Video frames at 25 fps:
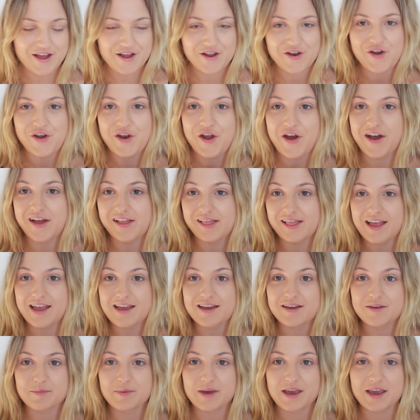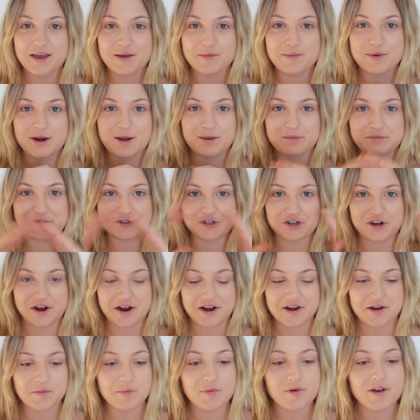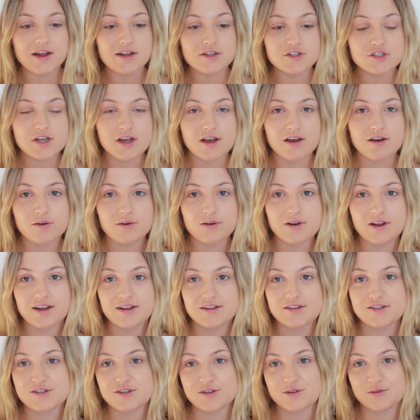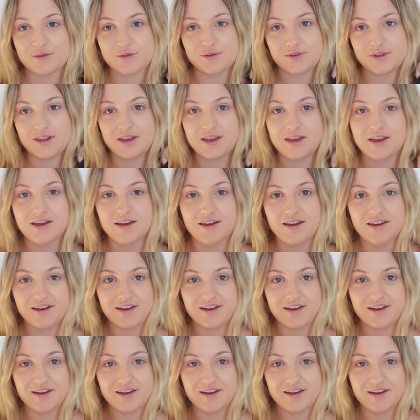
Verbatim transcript: not like me, but I'm trying to branch out and do the